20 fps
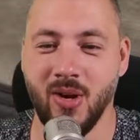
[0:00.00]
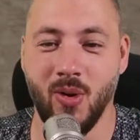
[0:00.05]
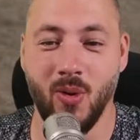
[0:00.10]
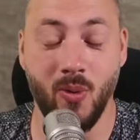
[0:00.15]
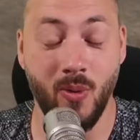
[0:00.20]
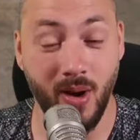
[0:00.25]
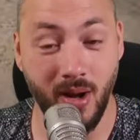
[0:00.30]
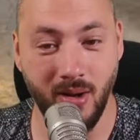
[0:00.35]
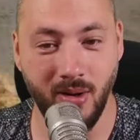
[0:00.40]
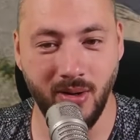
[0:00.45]

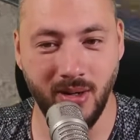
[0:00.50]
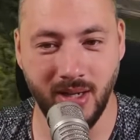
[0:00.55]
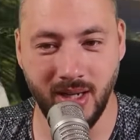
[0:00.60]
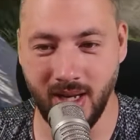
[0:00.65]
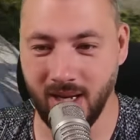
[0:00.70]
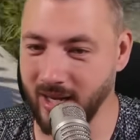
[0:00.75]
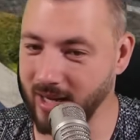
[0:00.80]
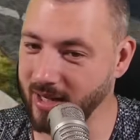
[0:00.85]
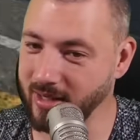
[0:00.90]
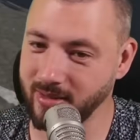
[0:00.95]
well,
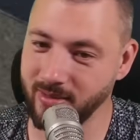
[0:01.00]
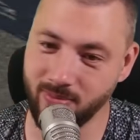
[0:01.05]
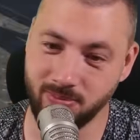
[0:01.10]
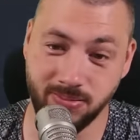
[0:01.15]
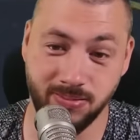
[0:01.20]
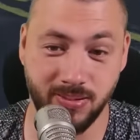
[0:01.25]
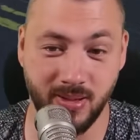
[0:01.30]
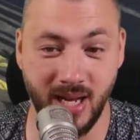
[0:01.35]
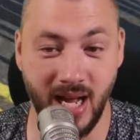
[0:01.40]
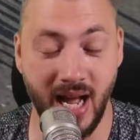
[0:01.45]

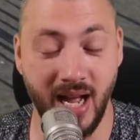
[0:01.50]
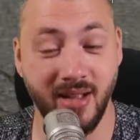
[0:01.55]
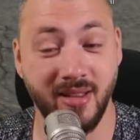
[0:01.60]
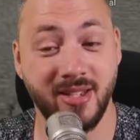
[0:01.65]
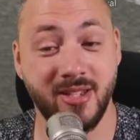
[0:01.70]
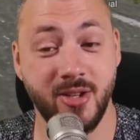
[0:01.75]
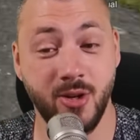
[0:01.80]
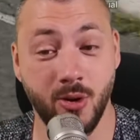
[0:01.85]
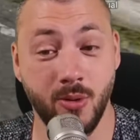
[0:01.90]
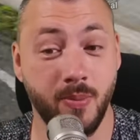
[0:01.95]

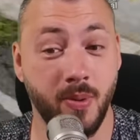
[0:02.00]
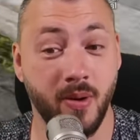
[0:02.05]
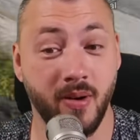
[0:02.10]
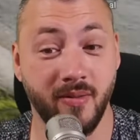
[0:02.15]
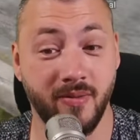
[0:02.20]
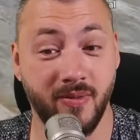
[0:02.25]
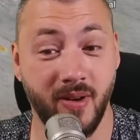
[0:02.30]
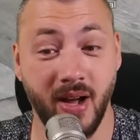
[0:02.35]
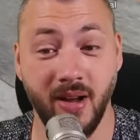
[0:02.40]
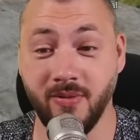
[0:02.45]

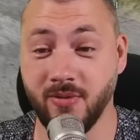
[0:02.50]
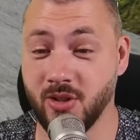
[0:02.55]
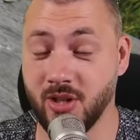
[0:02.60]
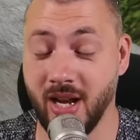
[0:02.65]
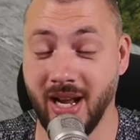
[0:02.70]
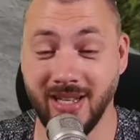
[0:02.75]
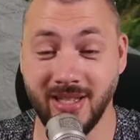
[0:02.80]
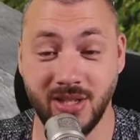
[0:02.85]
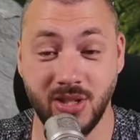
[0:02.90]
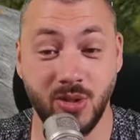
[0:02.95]
0.5
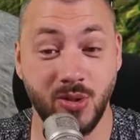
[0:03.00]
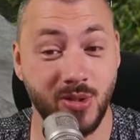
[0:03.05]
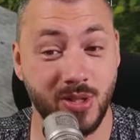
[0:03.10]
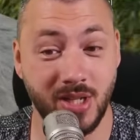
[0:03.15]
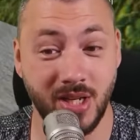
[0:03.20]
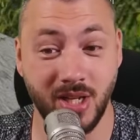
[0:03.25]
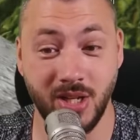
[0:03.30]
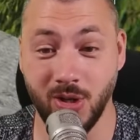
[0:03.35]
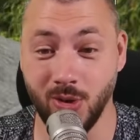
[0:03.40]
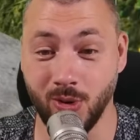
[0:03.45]
chance to
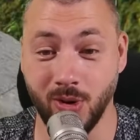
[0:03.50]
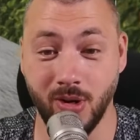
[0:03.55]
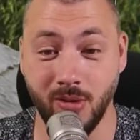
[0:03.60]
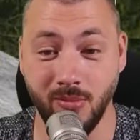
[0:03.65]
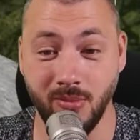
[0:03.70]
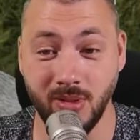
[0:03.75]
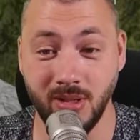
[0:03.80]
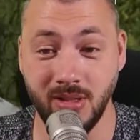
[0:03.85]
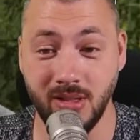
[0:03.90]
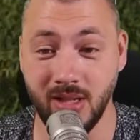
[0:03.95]
secure.
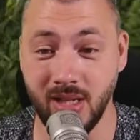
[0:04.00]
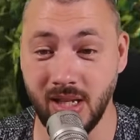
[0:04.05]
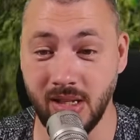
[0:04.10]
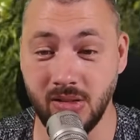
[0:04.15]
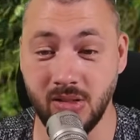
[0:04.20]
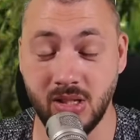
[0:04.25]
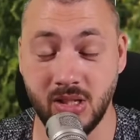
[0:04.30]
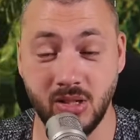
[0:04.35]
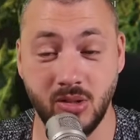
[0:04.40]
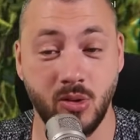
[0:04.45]

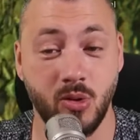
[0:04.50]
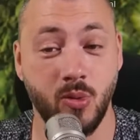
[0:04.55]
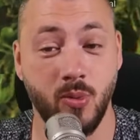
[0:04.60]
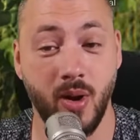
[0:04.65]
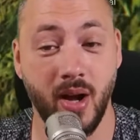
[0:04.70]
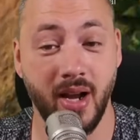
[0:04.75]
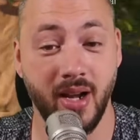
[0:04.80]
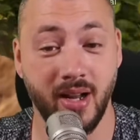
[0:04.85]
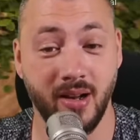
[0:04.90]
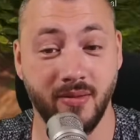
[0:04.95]
It's
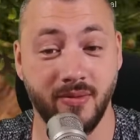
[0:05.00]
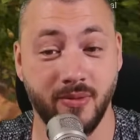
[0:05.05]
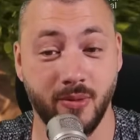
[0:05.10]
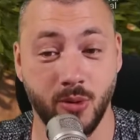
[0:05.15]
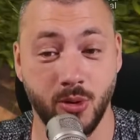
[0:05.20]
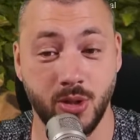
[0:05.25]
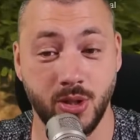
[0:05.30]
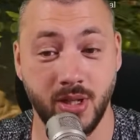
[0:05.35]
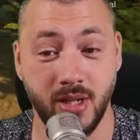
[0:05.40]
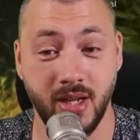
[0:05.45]
quite
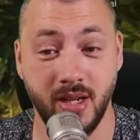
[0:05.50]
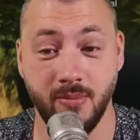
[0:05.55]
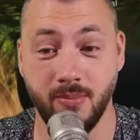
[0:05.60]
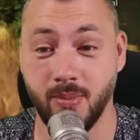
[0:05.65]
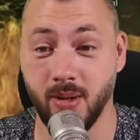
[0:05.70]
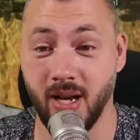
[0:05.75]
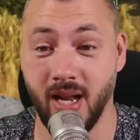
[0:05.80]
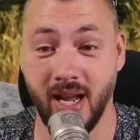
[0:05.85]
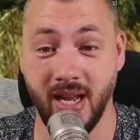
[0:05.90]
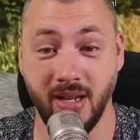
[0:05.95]
unfortunate,
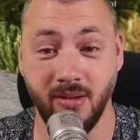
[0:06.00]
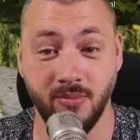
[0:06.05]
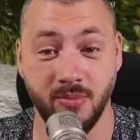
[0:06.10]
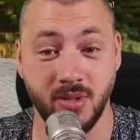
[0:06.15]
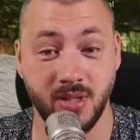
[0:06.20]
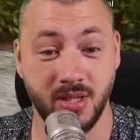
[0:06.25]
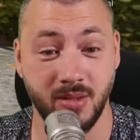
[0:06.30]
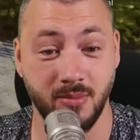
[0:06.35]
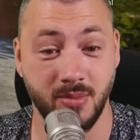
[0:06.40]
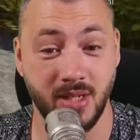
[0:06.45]
but hey,
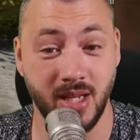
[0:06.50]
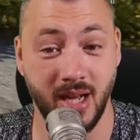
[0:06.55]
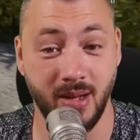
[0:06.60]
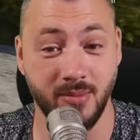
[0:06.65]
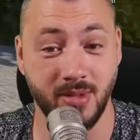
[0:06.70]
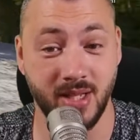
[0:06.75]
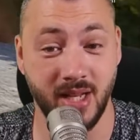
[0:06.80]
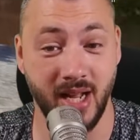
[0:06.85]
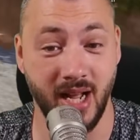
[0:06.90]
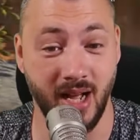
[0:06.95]

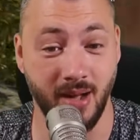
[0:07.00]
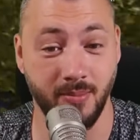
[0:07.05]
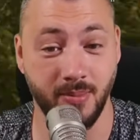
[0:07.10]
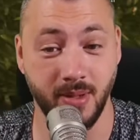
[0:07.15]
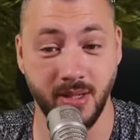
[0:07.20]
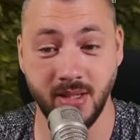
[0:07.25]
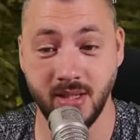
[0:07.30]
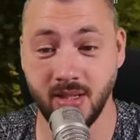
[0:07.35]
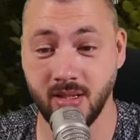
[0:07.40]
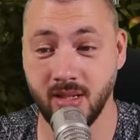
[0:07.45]
sometimes it
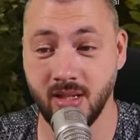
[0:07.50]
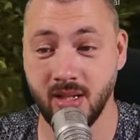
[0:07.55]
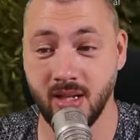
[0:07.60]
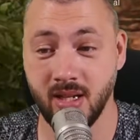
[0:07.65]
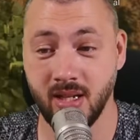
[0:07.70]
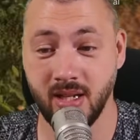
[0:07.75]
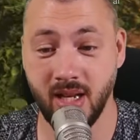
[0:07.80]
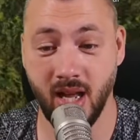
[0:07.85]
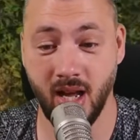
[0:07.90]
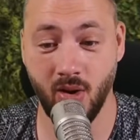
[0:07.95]
happens.
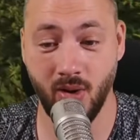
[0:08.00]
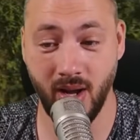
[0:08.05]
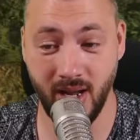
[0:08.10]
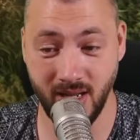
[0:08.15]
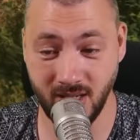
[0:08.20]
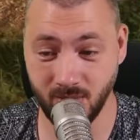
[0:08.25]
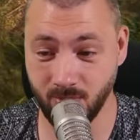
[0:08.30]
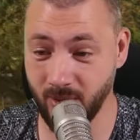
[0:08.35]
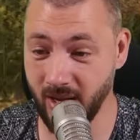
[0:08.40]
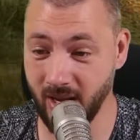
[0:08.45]
Now,
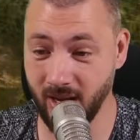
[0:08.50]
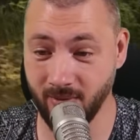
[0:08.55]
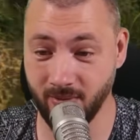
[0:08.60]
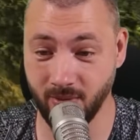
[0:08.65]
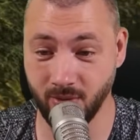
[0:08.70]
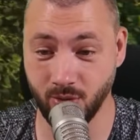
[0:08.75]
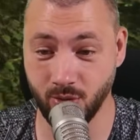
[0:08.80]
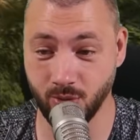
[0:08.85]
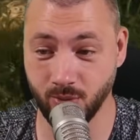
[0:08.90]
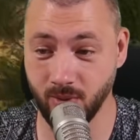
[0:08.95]
as we
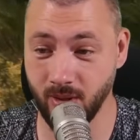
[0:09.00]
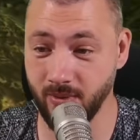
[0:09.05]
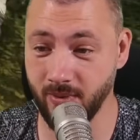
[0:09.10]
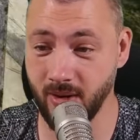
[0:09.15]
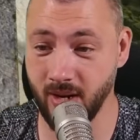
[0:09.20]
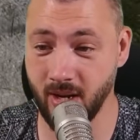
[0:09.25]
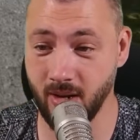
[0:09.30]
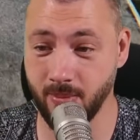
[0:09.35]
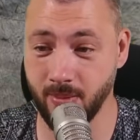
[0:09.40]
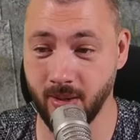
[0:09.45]
have driven
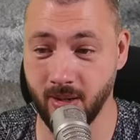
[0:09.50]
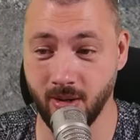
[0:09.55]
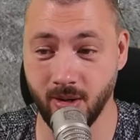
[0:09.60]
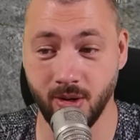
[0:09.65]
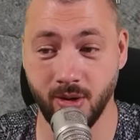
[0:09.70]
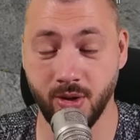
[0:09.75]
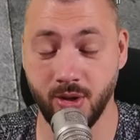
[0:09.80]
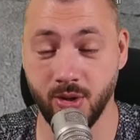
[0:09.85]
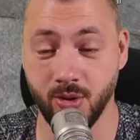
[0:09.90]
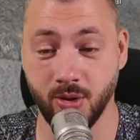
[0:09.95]
up here,
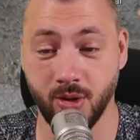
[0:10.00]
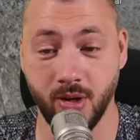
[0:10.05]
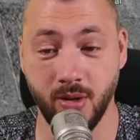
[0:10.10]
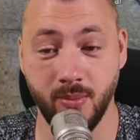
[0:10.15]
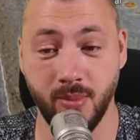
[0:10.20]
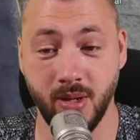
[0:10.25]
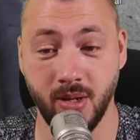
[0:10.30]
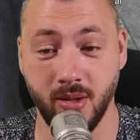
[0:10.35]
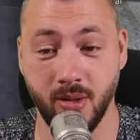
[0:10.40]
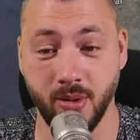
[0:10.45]
you're going to
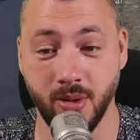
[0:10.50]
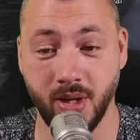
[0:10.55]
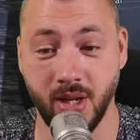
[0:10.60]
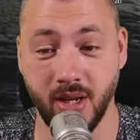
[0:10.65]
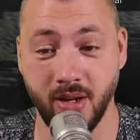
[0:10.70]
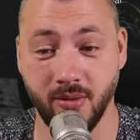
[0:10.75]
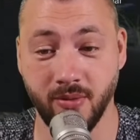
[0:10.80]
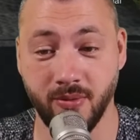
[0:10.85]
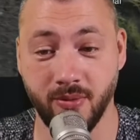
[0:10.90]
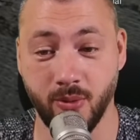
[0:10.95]
be
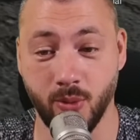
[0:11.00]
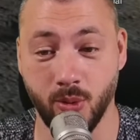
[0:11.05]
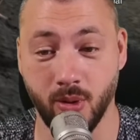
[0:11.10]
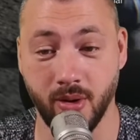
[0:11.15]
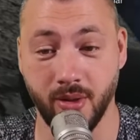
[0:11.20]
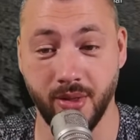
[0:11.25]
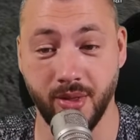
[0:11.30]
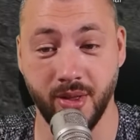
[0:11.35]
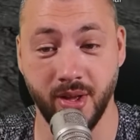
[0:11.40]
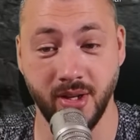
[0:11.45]
looking for
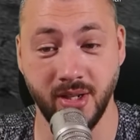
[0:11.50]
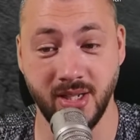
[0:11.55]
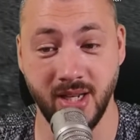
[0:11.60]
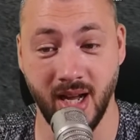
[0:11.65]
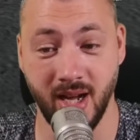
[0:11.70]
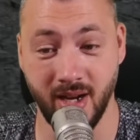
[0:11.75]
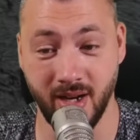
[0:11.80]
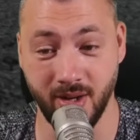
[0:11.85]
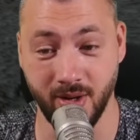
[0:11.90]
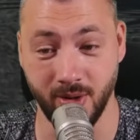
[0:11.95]
the
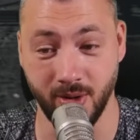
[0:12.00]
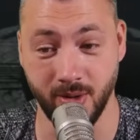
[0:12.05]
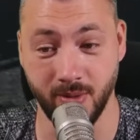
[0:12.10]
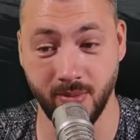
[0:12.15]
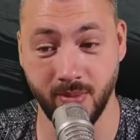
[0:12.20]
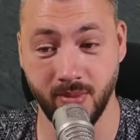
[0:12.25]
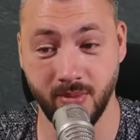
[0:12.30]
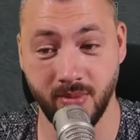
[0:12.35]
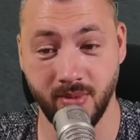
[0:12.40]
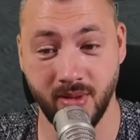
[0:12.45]
diner.
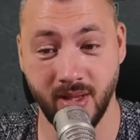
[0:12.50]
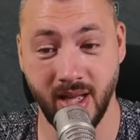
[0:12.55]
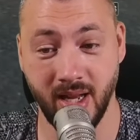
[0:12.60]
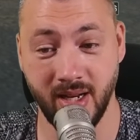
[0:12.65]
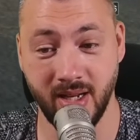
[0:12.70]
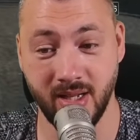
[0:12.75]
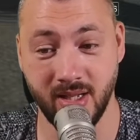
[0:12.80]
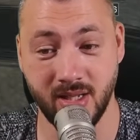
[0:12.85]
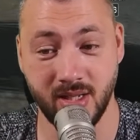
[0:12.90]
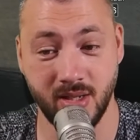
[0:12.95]
That
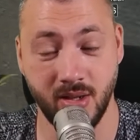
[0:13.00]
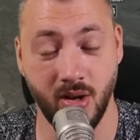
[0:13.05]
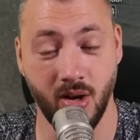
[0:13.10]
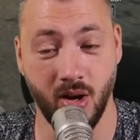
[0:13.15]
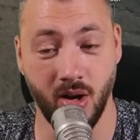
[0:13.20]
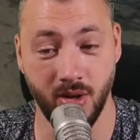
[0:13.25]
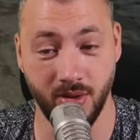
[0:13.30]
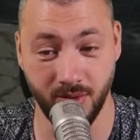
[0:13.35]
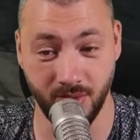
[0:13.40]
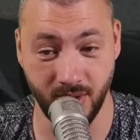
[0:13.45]
is
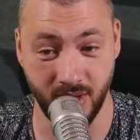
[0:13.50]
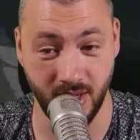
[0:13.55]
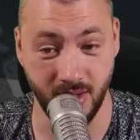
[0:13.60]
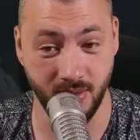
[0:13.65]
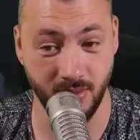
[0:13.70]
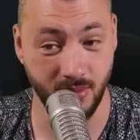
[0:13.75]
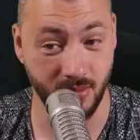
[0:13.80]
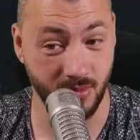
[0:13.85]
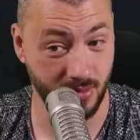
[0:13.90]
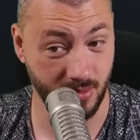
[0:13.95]
on the
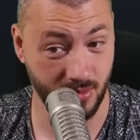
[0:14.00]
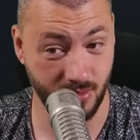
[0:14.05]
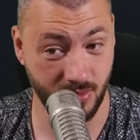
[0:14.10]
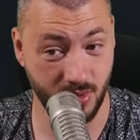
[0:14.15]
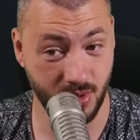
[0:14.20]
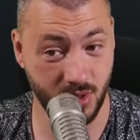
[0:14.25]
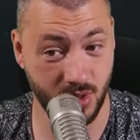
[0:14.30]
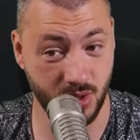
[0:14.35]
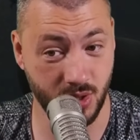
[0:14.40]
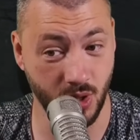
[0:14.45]

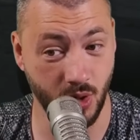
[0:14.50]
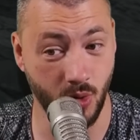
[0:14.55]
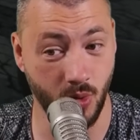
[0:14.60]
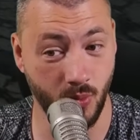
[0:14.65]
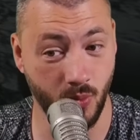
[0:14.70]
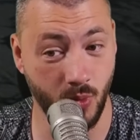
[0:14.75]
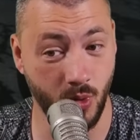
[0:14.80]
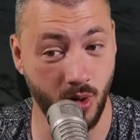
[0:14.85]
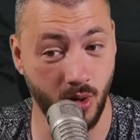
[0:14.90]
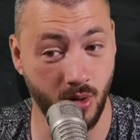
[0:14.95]
stone
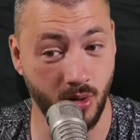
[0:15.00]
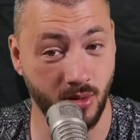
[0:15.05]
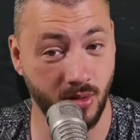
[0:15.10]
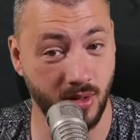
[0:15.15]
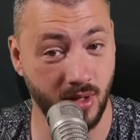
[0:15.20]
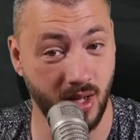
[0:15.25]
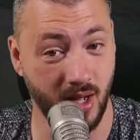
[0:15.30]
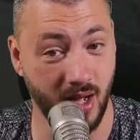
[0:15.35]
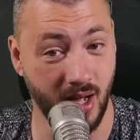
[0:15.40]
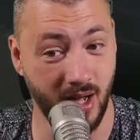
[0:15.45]
wall
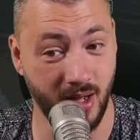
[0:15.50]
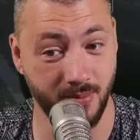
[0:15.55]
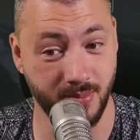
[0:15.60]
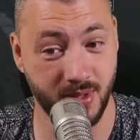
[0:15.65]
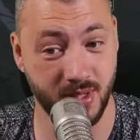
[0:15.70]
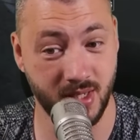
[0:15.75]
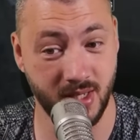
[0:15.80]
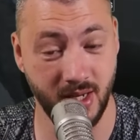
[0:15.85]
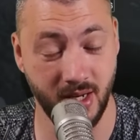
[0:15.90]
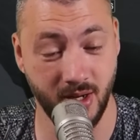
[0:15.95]

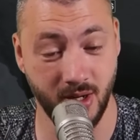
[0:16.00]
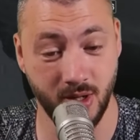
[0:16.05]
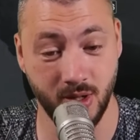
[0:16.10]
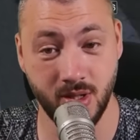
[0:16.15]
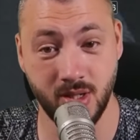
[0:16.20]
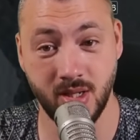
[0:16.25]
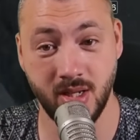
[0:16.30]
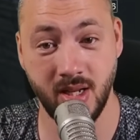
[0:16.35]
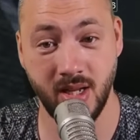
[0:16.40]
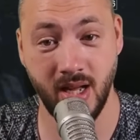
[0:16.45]

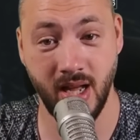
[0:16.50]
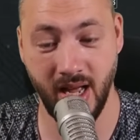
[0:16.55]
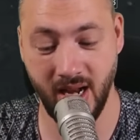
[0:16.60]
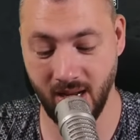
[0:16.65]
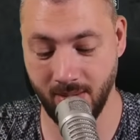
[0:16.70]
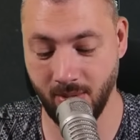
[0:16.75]
upstairs. And I'm